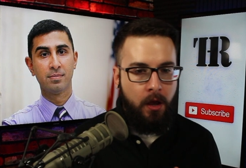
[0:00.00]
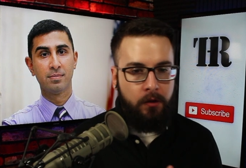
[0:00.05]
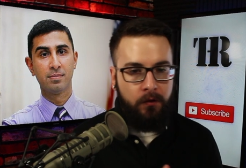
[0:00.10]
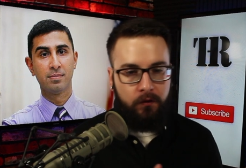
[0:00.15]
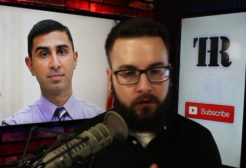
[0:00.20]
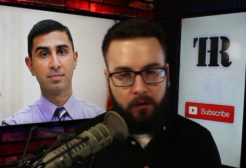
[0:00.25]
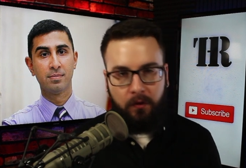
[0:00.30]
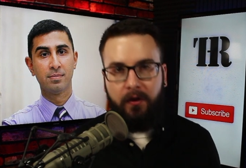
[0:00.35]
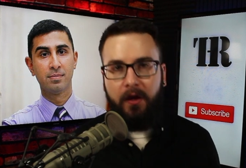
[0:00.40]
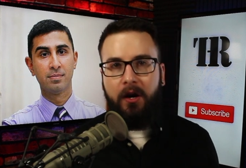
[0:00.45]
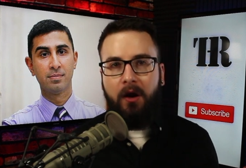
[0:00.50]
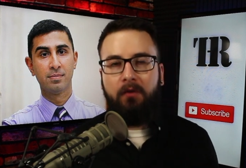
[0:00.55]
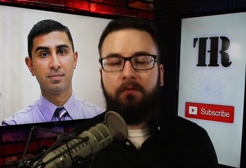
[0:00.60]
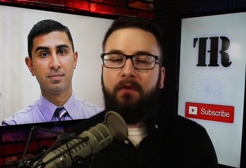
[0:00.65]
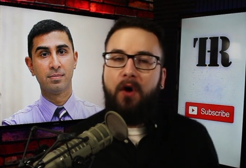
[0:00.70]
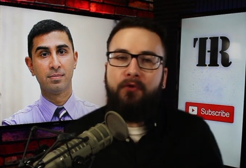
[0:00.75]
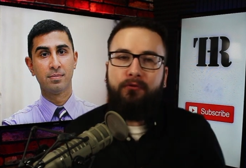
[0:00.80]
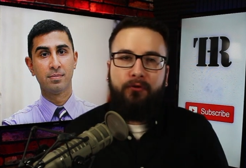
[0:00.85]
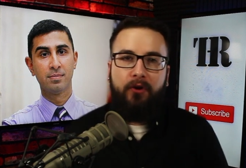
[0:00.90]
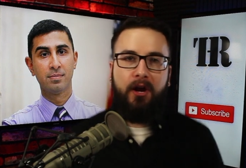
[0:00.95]
Speaker 1: so they don't
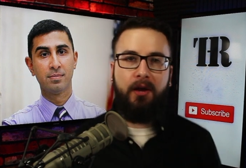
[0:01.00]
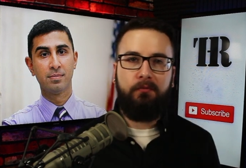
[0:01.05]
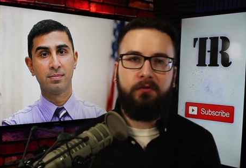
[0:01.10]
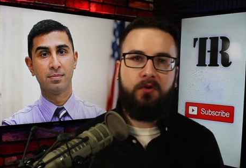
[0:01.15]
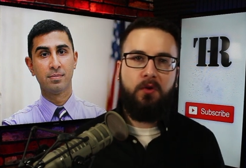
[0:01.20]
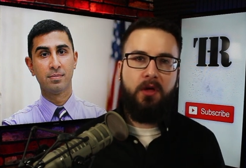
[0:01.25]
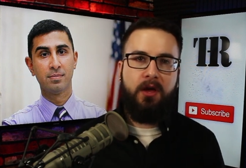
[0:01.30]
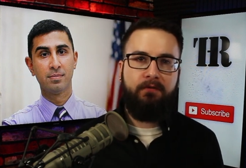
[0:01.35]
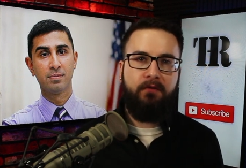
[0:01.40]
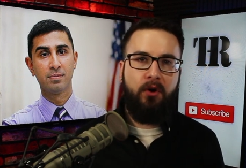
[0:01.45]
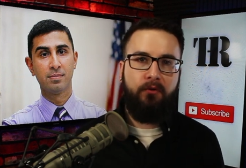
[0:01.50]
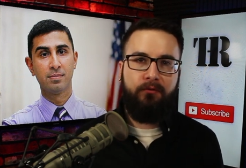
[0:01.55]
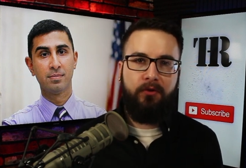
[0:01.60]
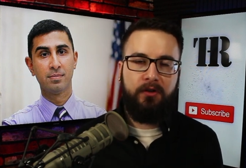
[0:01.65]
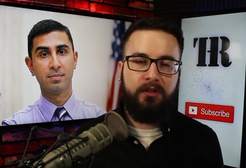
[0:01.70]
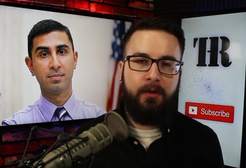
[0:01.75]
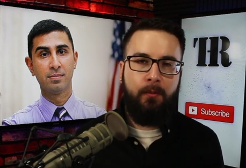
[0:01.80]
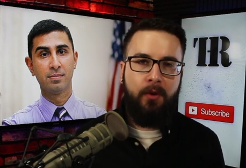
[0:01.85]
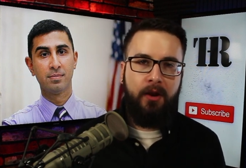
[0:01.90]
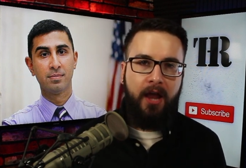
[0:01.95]
vote for him. So they vote
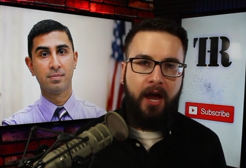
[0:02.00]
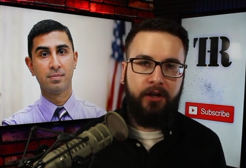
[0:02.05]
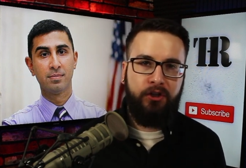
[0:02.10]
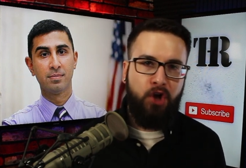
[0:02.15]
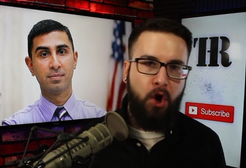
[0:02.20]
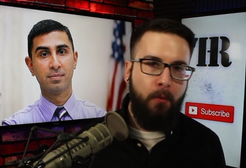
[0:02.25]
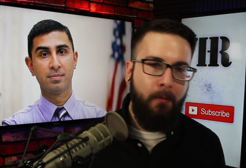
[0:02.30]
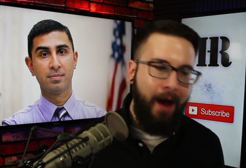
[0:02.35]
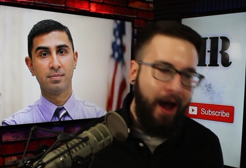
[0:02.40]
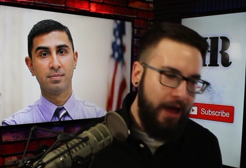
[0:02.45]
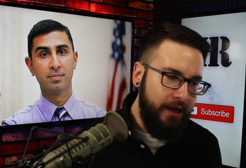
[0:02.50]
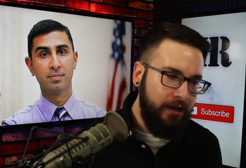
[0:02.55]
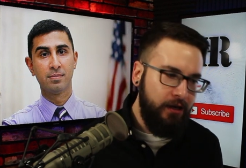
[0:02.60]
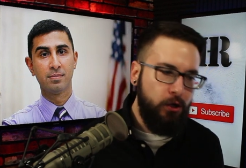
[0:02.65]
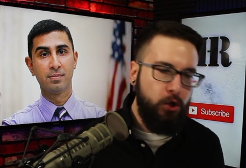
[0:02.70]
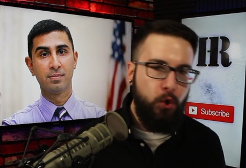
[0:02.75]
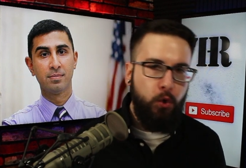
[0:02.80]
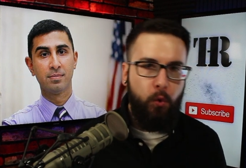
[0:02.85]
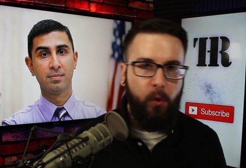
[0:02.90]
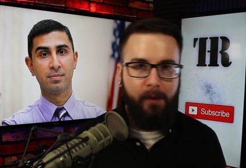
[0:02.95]
for someone like Joe
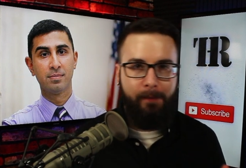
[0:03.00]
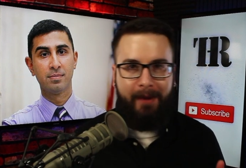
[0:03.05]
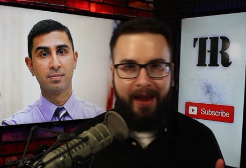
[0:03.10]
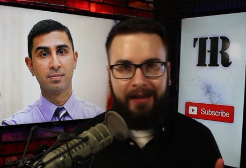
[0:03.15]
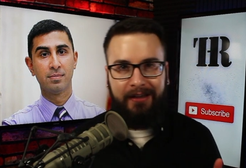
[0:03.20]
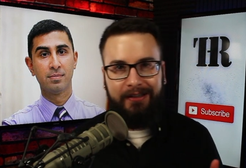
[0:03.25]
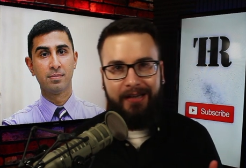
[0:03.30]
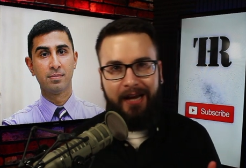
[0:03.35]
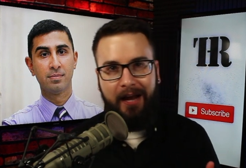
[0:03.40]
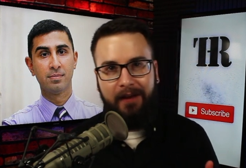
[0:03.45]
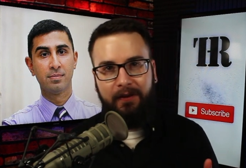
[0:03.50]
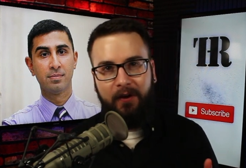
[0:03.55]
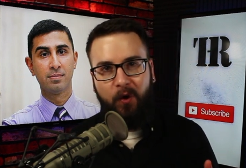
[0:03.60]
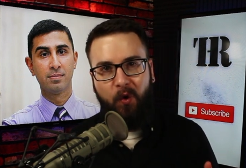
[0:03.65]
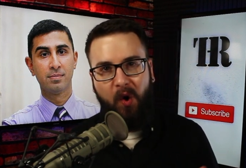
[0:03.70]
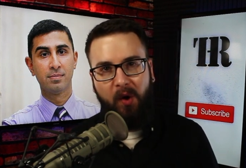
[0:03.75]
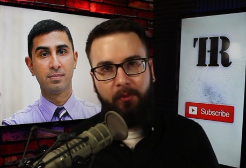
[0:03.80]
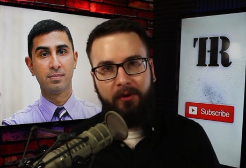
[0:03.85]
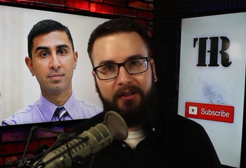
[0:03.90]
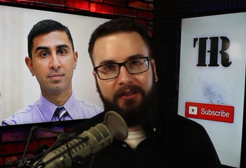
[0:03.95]
Biden, who will maintain the
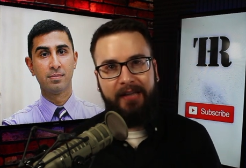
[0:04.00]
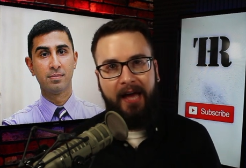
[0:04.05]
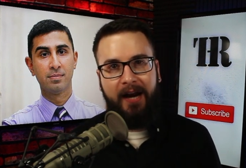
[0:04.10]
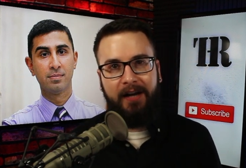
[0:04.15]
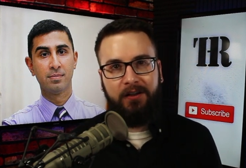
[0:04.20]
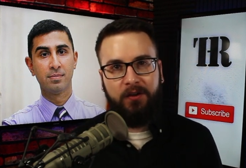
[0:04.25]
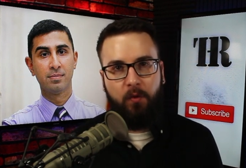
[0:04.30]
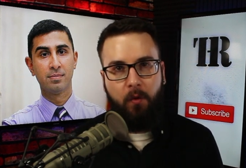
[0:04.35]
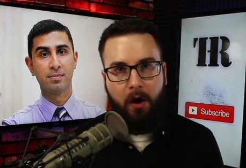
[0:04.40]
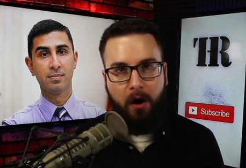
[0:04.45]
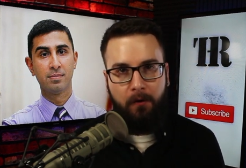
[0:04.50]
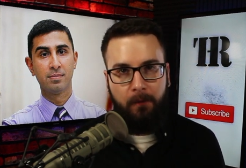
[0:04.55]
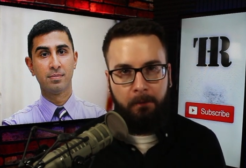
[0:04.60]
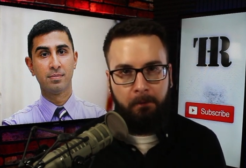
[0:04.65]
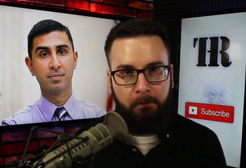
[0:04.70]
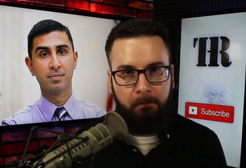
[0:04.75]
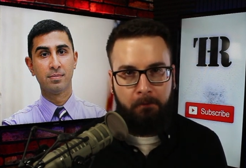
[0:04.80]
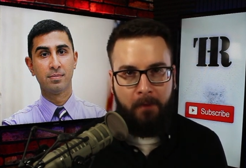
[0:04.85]
corporate status quo.